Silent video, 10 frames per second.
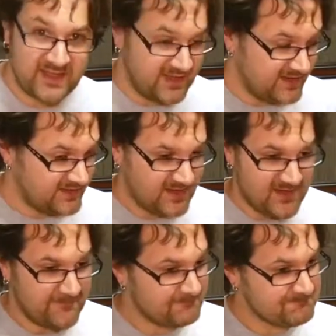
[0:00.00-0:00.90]
And
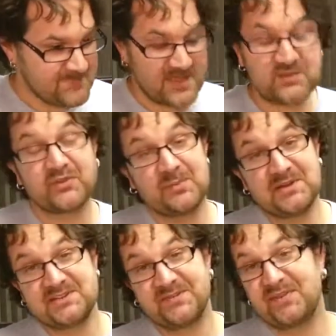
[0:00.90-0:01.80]
thank you so
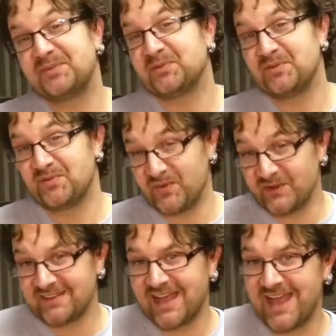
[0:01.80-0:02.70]
much. If this was your
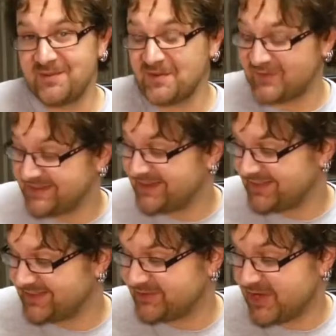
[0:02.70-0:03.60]
first time
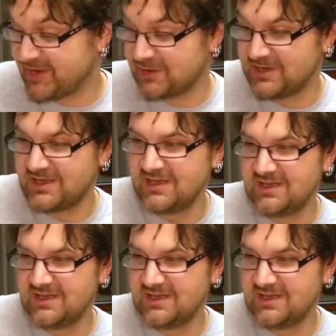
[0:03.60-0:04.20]
visiting this channel,